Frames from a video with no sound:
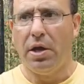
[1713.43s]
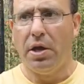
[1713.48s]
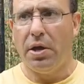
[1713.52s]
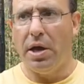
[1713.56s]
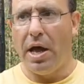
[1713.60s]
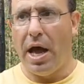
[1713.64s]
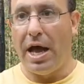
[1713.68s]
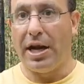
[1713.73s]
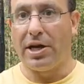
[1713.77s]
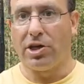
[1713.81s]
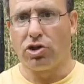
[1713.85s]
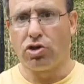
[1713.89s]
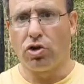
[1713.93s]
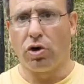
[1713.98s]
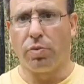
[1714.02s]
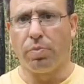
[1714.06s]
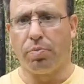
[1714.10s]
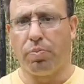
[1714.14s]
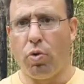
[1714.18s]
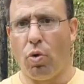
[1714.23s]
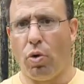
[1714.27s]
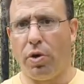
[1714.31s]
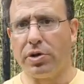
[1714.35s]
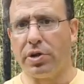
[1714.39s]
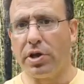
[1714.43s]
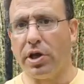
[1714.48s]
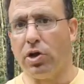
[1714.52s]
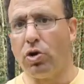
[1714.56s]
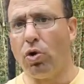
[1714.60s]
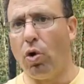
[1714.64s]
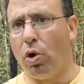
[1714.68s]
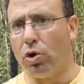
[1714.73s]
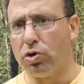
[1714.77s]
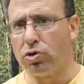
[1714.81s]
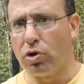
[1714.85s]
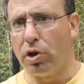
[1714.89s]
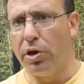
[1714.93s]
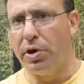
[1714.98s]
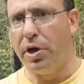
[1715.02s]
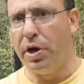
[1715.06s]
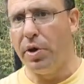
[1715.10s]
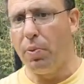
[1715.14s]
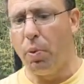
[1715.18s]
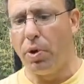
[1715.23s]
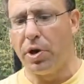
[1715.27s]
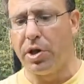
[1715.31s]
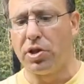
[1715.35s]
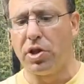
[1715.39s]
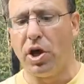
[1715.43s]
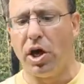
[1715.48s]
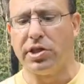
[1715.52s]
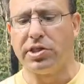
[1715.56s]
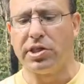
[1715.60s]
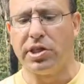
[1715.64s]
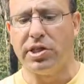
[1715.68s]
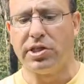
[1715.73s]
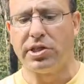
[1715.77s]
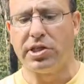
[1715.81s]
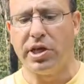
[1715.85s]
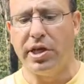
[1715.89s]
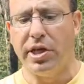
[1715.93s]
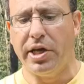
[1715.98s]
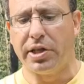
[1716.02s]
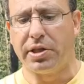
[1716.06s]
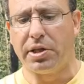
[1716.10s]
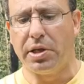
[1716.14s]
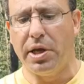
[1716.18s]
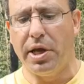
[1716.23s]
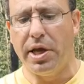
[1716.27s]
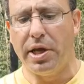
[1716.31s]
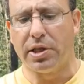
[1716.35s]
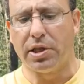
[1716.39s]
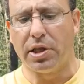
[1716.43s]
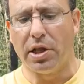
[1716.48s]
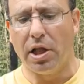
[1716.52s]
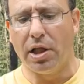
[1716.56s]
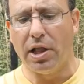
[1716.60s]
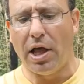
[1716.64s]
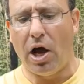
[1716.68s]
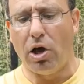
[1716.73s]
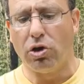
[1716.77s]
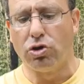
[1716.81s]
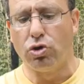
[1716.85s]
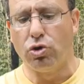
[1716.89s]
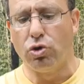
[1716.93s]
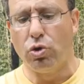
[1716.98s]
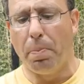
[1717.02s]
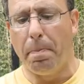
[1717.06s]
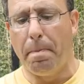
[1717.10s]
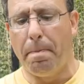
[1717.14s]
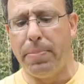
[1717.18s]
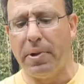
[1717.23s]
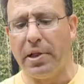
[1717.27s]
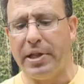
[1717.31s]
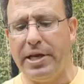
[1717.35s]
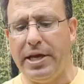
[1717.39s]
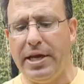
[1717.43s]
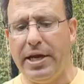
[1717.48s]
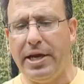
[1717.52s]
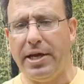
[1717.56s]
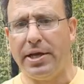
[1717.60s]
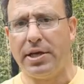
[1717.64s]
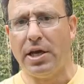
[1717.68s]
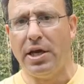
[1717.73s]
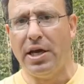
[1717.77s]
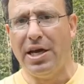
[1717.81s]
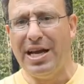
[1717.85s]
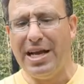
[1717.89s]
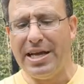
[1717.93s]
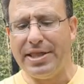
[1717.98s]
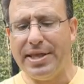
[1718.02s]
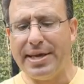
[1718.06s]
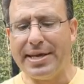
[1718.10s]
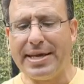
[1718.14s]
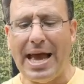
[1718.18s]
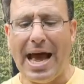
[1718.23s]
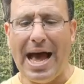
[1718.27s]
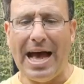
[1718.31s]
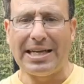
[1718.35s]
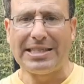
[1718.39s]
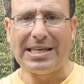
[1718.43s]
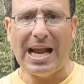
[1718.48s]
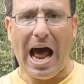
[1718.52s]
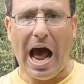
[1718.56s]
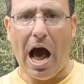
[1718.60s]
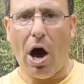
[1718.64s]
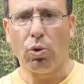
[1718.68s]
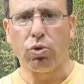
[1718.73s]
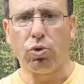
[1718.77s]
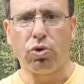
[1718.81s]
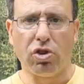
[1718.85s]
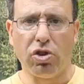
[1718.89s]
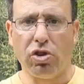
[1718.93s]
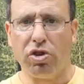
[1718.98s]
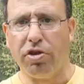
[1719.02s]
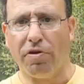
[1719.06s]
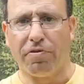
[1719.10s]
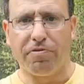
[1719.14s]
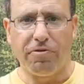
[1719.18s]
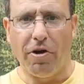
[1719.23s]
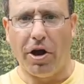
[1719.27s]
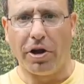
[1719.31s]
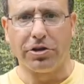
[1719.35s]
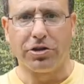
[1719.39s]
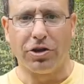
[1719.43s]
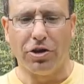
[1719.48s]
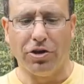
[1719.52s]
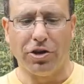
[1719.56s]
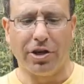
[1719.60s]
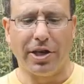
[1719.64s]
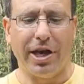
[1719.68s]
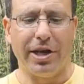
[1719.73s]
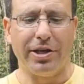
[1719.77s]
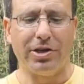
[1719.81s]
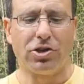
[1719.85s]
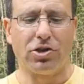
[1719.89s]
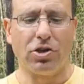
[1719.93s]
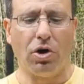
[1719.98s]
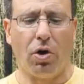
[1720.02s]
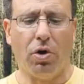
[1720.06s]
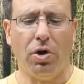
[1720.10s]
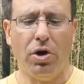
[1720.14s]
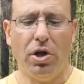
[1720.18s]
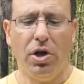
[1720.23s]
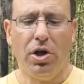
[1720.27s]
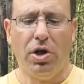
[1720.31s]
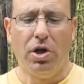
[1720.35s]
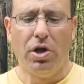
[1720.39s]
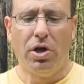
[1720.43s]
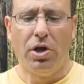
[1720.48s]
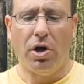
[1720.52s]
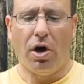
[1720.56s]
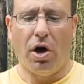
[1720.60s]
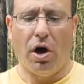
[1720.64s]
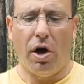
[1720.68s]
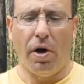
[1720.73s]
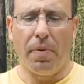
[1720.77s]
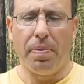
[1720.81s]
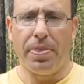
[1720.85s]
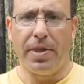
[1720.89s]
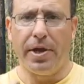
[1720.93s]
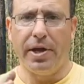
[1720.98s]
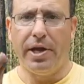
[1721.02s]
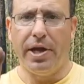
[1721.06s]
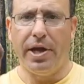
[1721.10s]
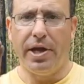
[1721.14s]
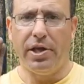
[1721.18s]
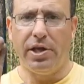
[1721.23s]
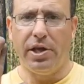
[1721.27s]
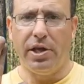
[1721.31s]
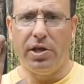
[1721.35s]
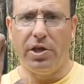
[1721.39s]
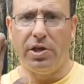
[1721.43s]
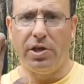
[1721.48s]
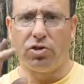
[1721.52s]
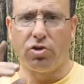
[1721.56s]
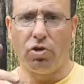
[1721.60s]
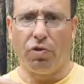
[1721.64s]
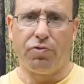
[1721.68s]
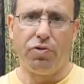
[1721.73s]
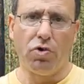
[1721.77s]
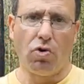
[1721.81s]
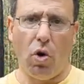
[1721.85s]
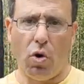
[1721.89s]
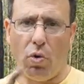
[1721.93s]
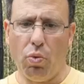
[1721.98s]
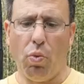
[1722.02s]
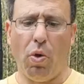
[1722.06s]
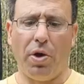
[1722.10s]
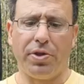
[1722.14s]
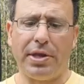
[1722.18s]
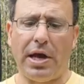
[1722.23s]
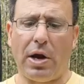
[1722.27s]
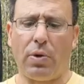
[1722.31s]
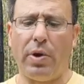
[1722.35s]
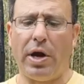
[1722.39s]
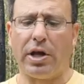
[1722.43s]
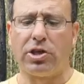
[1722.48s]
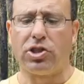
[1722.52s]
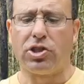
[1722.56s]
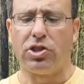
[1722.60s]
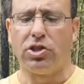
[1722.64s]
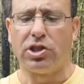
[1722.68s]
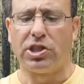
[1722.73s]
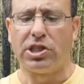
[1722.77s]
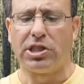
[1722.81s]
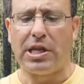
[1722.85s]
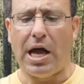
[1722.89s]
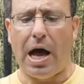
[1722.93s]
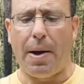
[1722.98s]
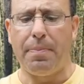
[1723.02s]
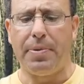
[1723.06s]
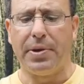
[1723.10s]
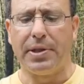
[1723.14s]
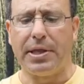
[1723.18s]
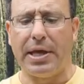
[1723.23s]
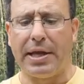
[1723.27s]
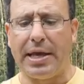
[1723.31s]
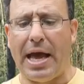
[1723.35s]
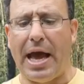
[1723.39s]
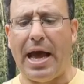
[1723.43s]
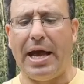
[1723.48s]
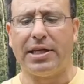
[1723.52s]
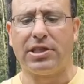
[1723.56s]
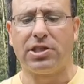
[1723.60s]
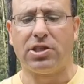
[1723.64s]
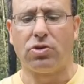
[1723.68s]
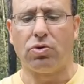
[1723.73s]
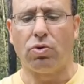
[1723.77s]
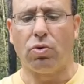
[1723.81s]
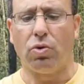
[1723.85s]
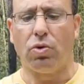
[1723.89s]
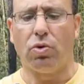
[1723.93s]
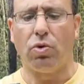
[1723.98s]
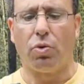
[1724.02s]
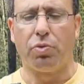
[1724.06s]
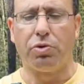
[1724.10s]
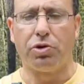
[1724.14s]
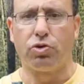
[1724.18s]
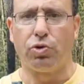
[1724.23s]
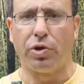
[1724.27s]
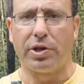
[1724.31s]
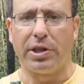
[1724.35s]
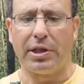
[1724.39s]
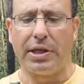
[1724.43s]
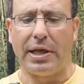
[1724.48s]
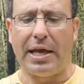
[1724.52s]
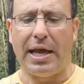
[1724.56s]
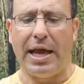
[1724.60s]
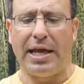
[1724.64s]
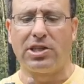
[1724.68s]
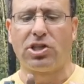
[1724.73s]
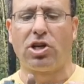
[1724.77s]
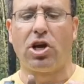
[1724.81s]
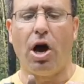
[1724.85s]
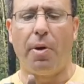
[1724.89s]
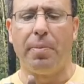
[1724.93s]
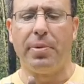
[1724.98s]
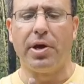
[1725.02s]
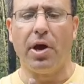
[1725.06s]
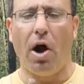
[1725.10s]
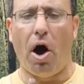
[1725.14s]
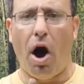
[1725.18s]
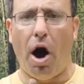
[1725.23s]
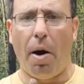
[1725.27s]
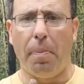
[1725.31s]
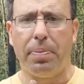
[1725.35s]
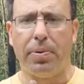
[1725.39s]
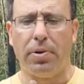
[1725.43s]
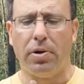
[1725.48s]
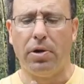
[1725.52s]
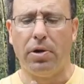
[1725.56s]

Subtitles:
at a certain point, what it does is it allows you to bleed the gas out the front. Okay, so so if you go in one direction, you're stopping the gas or restricting the gas coming up.